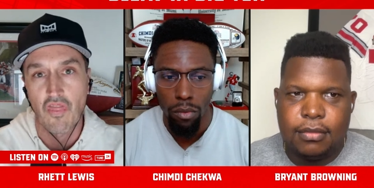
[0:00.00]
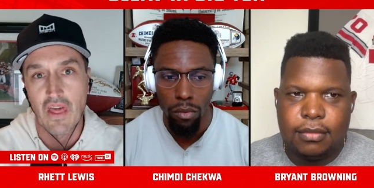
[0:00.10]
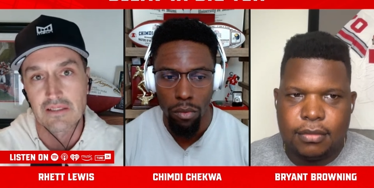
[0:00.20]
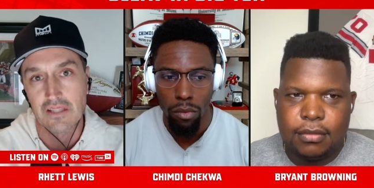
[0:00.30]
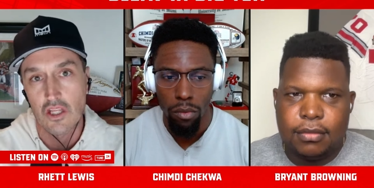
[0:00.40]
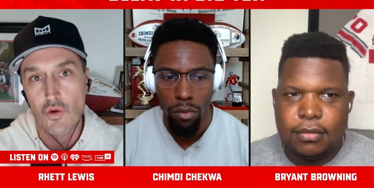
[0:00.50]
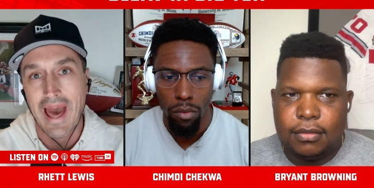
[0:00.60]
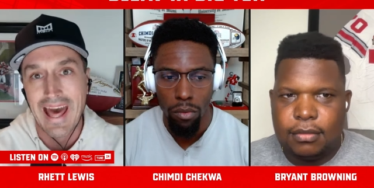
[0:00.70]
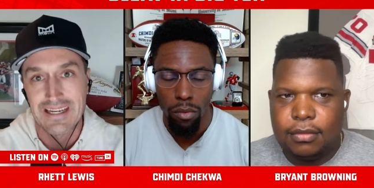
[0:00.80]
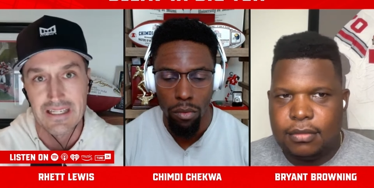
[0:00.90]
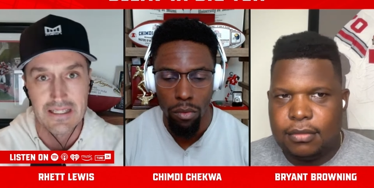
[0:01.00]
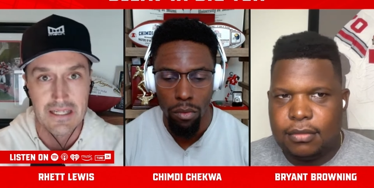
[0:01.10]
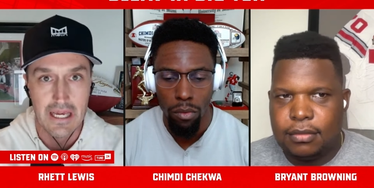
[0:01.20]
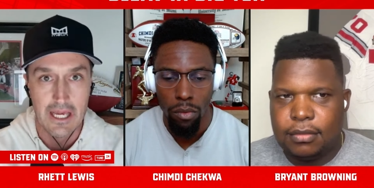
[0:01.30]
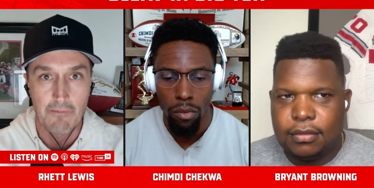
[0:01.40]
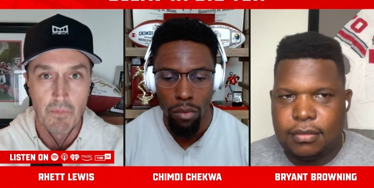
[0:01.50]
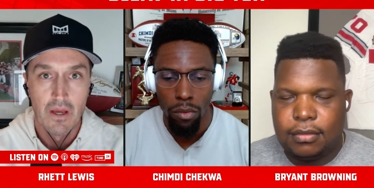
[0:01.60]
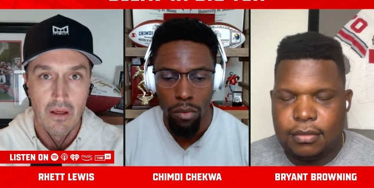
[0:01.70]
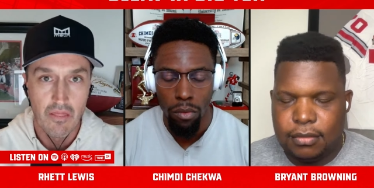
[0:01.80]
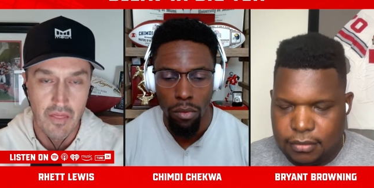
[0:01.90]
Speaker 1: things that you had to see
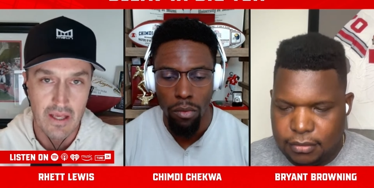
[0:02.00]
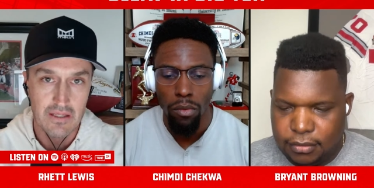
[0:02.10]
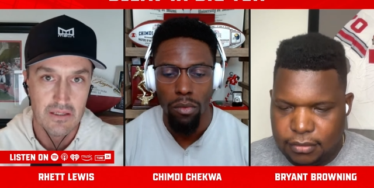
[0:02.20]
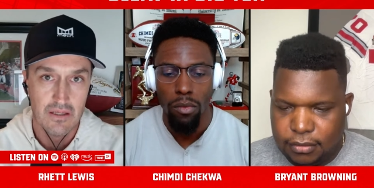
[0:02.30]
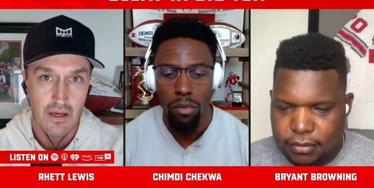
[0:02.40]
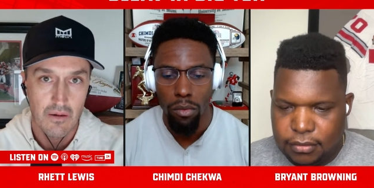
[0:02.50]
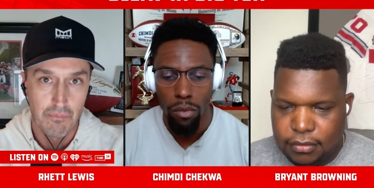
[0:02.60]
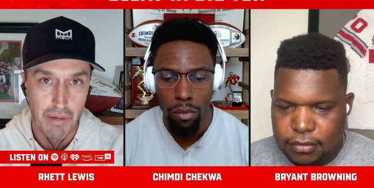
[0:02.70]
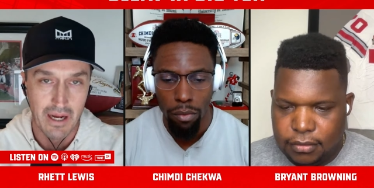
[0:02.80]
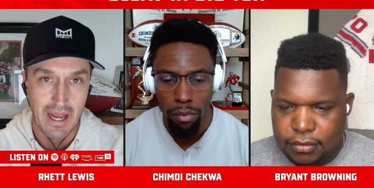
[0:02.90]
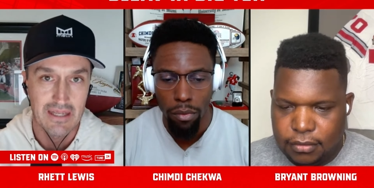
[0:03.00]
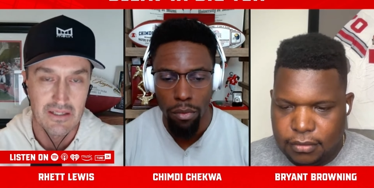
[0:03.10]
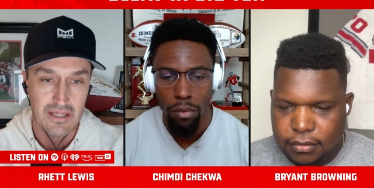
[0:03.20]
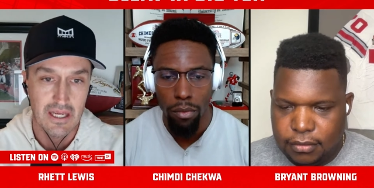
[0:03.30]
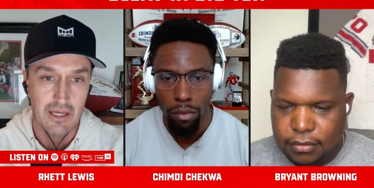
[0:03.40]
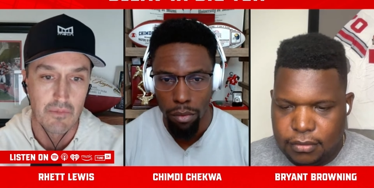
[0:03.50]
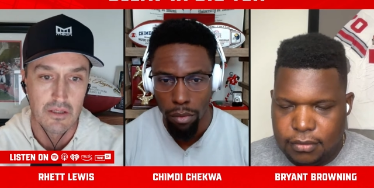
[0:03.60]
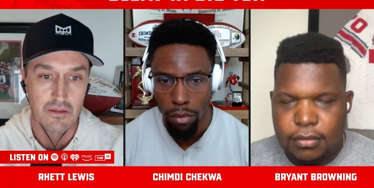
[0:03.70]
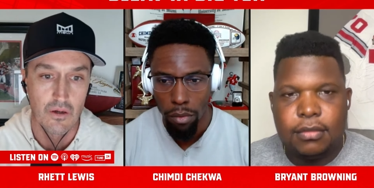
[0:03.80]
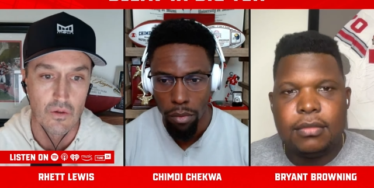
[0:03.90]
this Buckeyes team
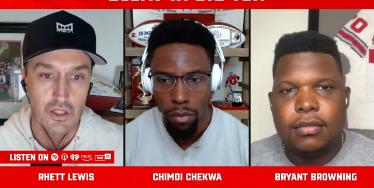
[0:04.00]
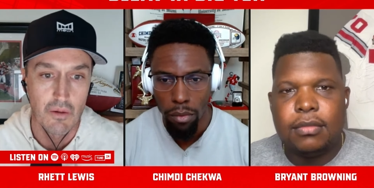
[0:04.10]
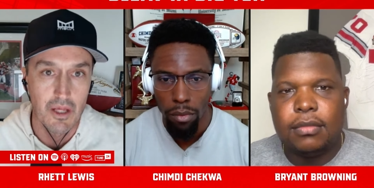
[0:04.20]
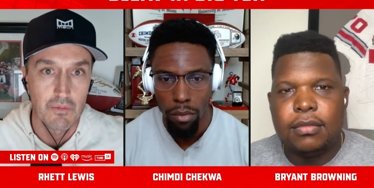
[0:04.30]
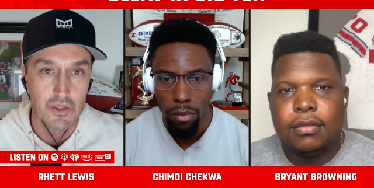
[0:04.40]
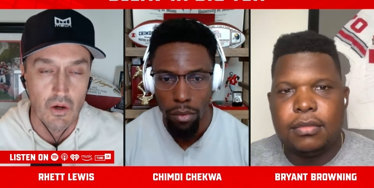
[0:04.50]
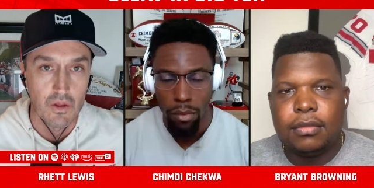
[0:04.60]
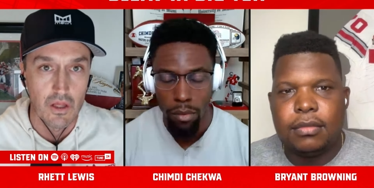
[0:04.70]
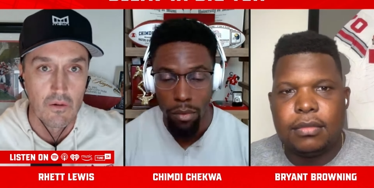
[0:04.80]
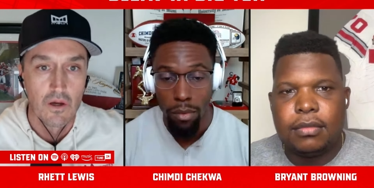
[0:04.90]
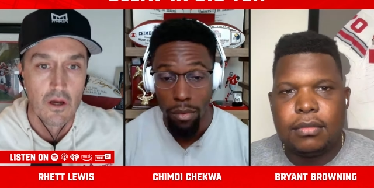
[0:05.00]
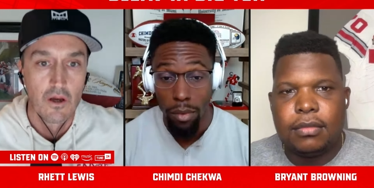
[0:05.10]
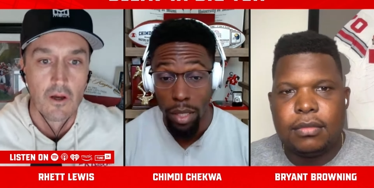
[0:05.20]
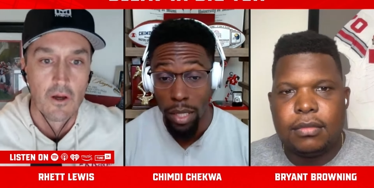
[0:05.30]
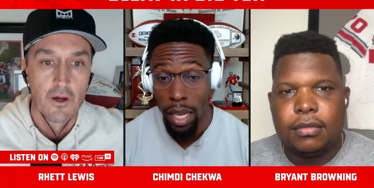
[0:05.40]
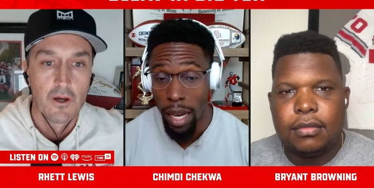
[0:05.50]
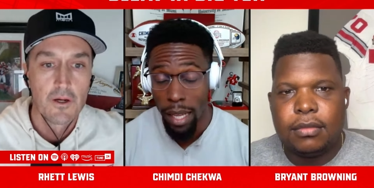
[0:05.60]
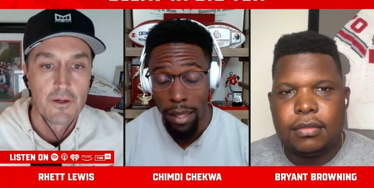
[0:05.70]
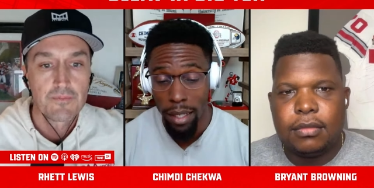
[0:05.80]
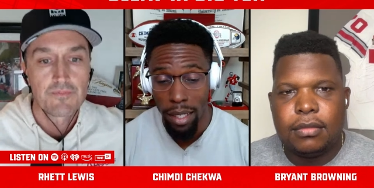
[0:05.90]
do? Jimmy, let me start with you.
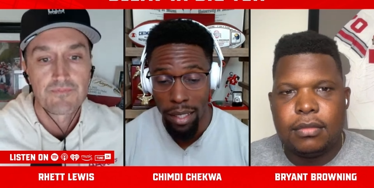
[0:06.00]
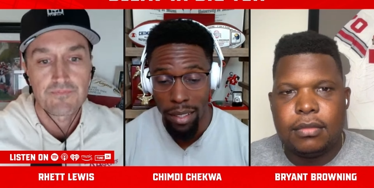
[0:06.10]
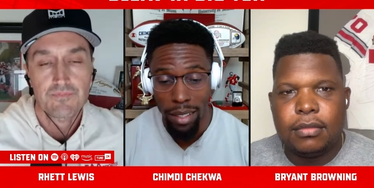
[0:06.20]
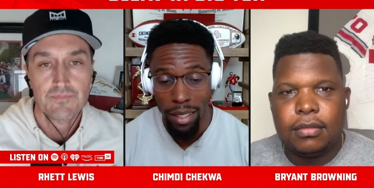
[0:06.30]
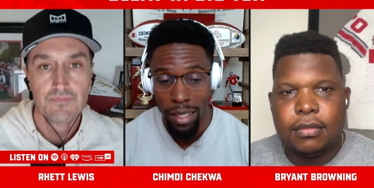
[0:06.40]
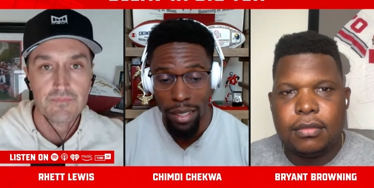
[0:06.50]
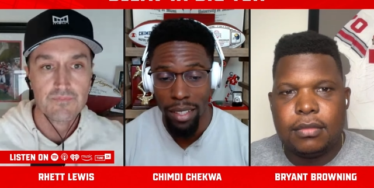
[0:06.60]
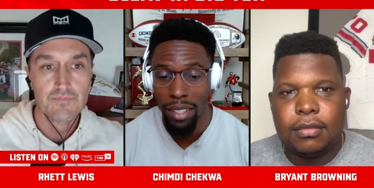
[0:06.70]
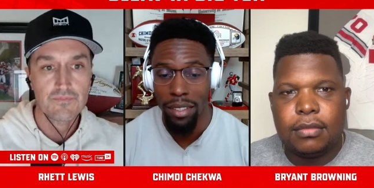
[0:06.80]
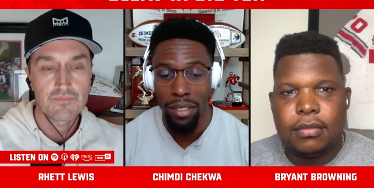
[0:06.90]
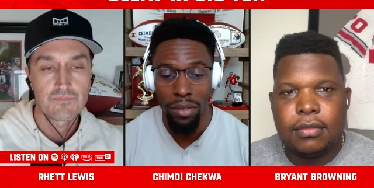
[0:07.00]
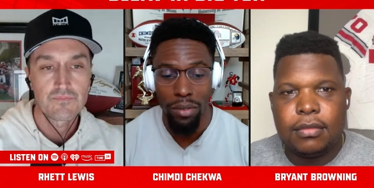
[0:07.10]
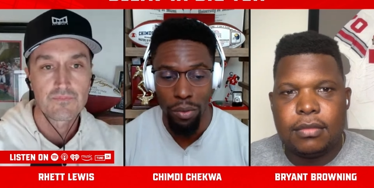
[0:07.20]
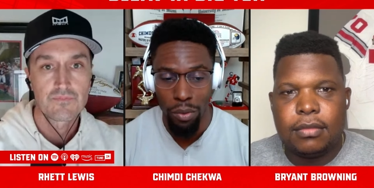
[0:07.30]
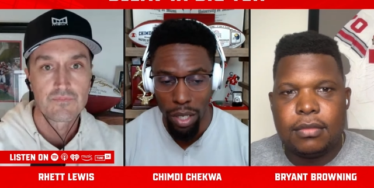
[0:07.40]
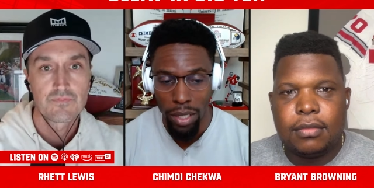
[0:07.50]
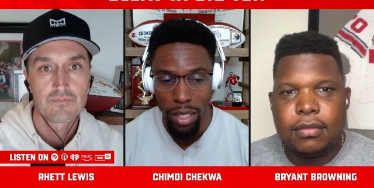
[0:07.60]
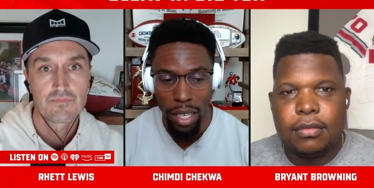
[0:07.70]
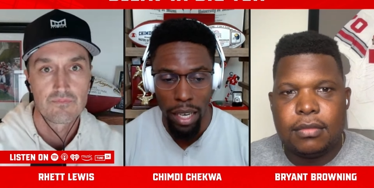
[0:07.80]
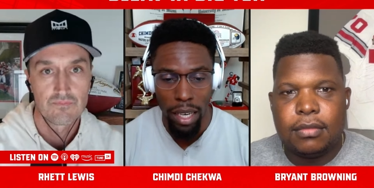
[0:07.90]
Speaker 2: Yeah, I think a consistent
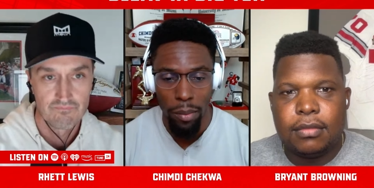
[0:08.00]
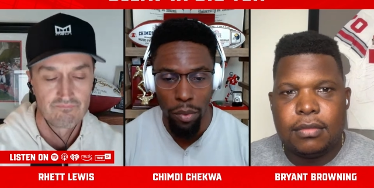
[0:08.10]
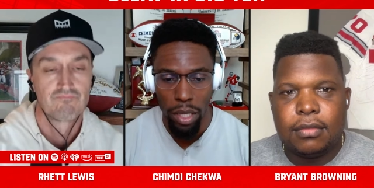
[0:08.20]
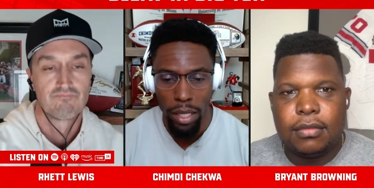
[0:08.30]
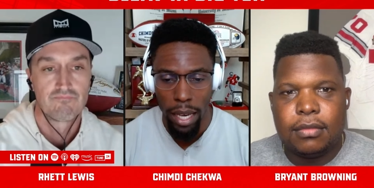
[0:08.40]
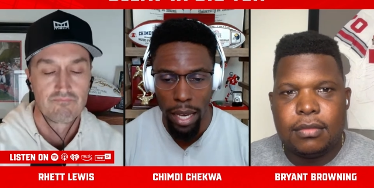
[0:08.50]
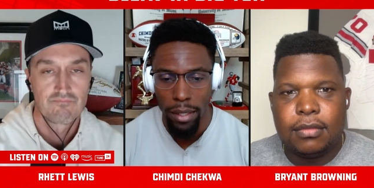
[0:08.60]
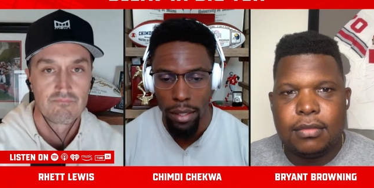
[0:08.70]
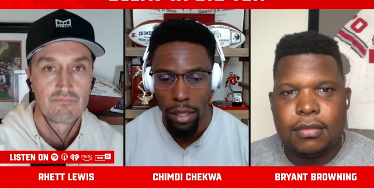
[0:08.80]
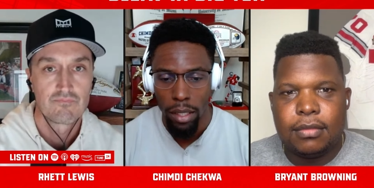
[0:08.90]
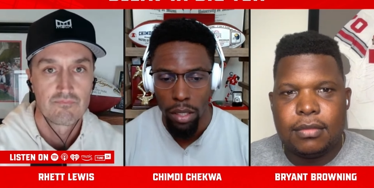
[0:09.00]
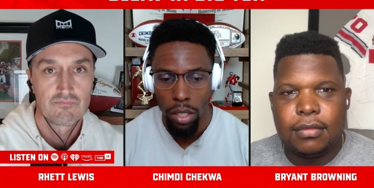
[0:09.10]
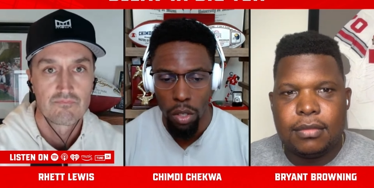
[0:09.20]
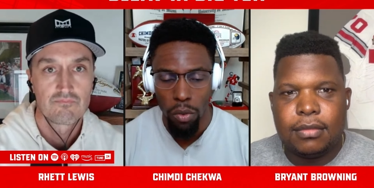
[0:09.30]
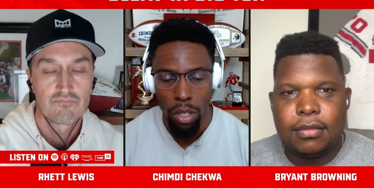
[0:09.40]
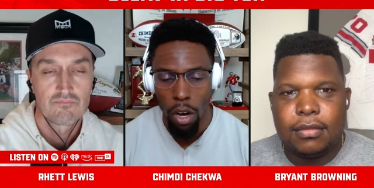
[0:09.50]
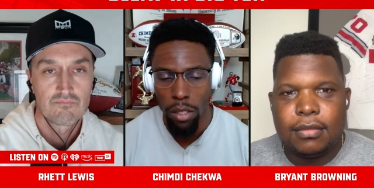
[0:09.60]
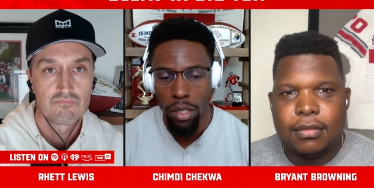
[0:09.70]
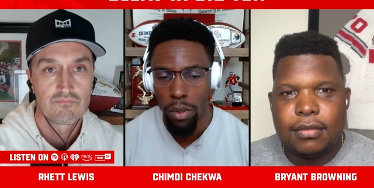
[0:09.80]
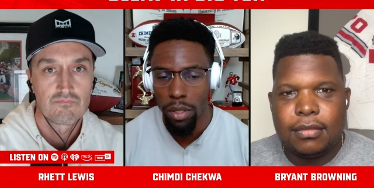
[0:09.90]
run game, one that, you know,
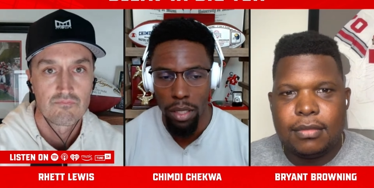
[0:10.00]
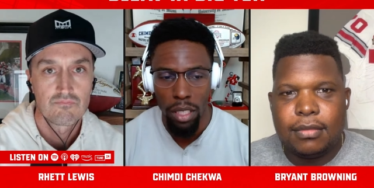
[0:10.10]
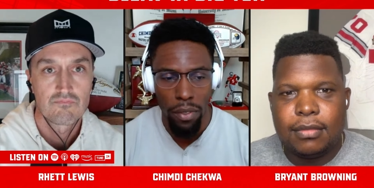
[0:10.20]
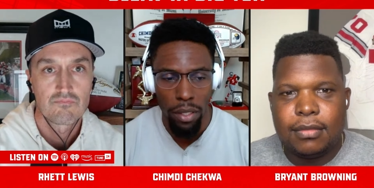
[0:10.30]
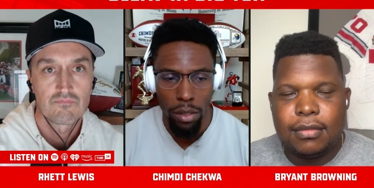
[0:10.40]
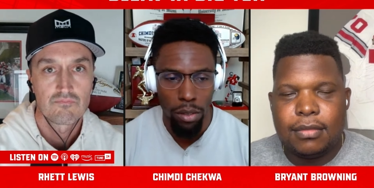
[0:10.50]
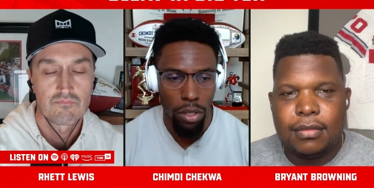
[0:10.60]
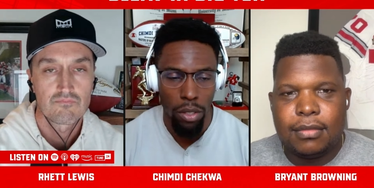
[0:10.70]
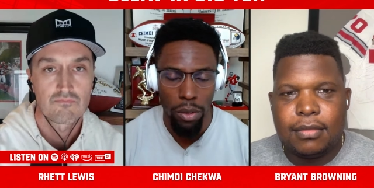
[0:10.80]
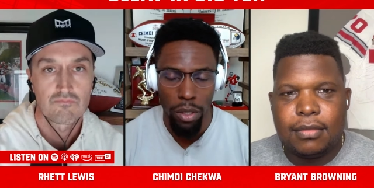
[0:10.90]
regardless of what the defense is doing,